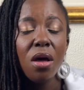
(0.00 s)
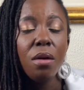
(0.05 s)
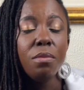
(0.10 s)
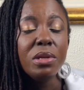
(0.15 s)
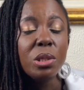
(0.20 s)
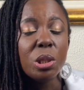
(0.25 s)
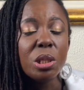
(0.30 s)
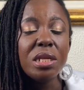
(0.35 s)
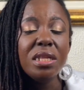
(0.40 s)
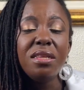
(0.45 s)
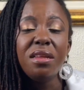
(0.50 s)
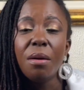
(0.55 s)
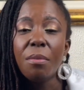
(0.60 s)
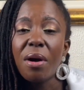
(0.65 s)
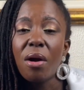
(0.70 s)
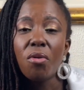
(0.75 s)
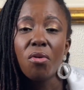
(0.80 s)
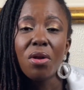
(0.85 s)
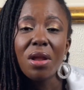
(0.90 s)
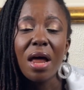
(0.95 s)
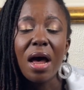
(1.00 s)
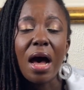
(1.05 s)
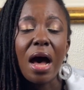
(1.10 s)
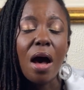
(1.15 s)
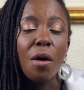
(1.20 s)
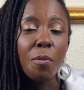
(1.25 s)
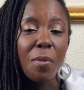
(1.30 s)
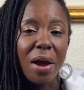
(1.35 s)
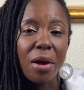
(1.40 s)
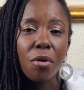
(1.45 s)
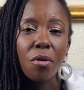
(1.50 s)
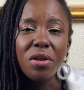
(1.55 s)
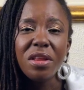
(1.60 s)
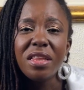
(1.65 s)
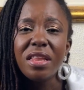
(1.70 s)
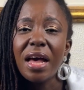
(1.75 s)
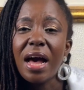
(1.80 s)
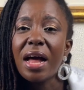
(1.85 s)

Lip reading: between Dermaroller and microneedling.